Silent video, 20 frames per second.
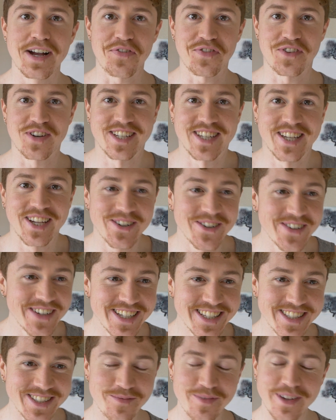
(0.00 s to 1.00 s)
after two
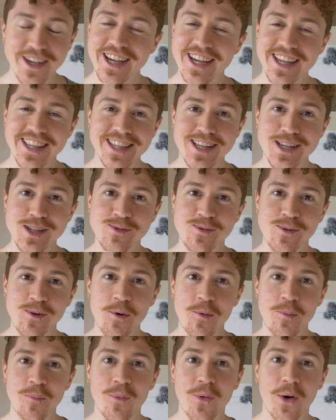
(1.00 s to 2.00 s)
weeks of being in this
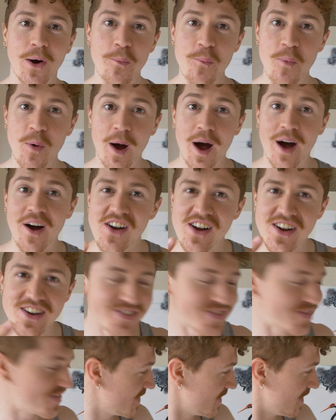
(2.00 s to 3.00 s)
room, I'm,
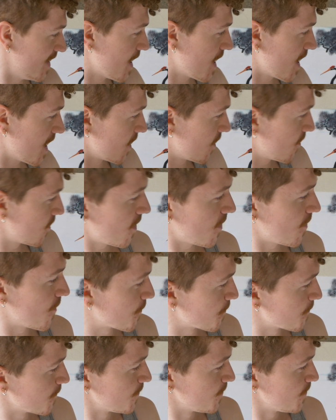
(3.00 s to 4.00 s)
I, I don't know.